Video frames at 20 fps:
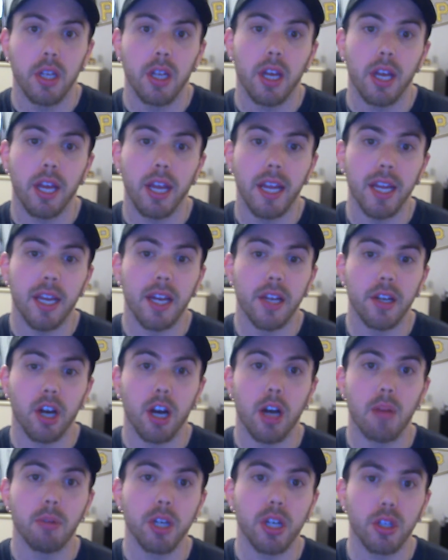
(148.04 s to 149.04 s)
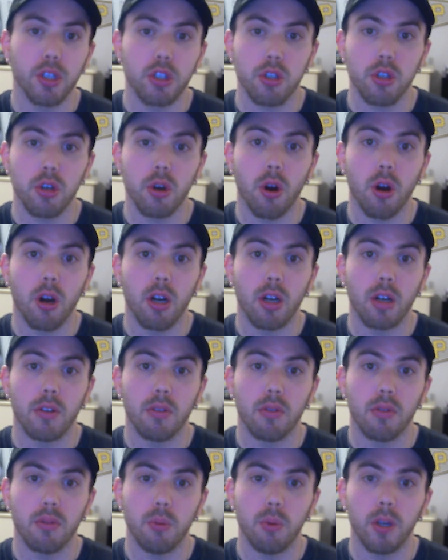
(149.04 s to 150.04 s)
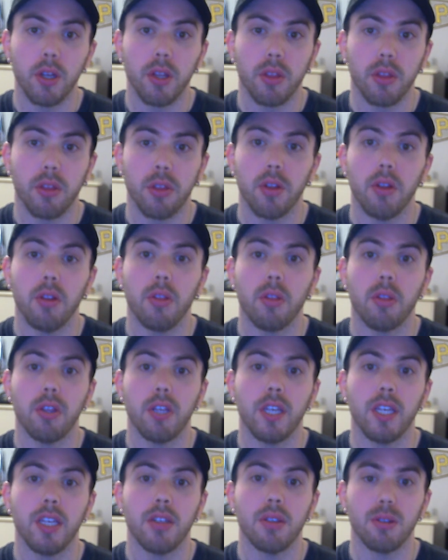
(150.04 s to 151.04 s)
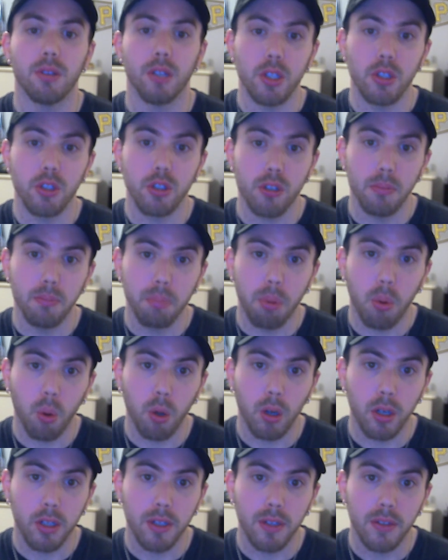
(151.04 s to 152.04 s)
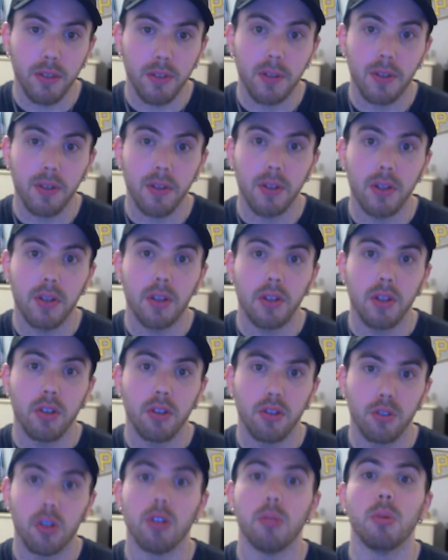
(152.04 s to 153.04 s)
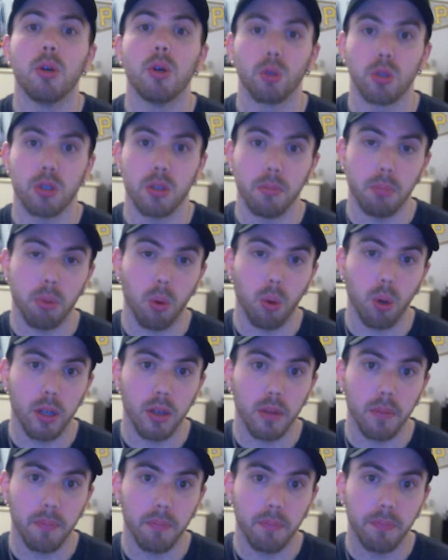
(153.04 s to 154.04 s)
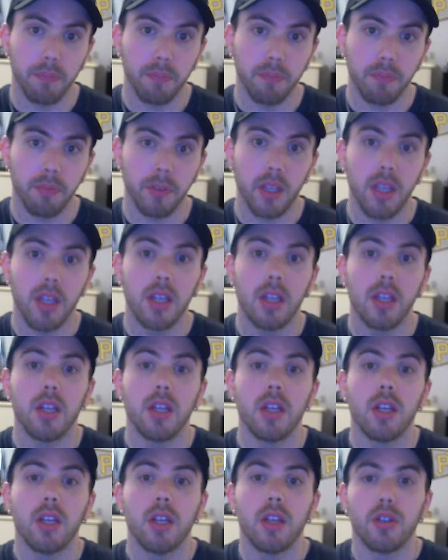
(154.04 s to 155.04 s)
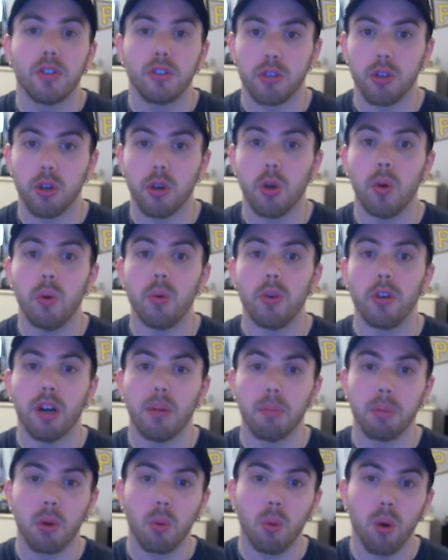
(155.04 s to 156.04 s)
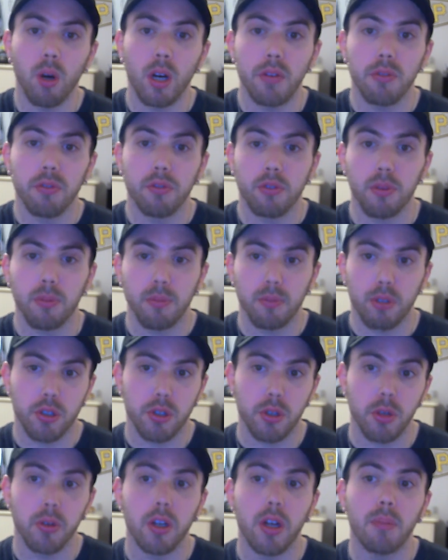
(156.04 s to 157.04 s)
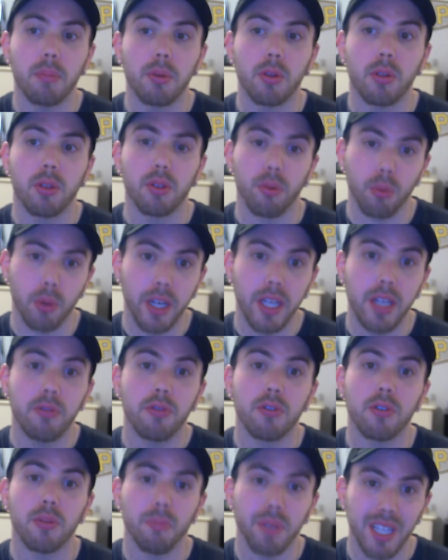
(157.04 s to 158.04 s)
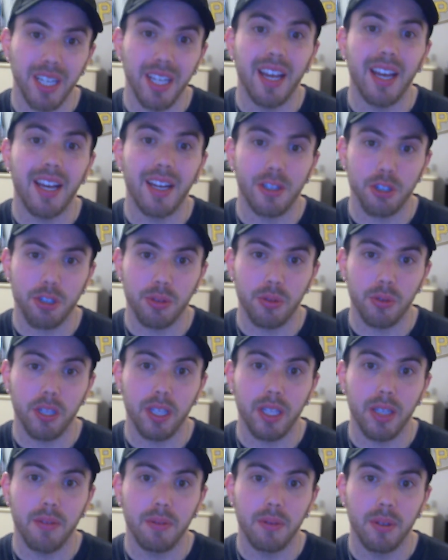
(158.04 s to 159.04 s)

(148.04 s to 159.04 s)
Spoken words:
And I'm going to start with the least important to the most important. So number three for me actually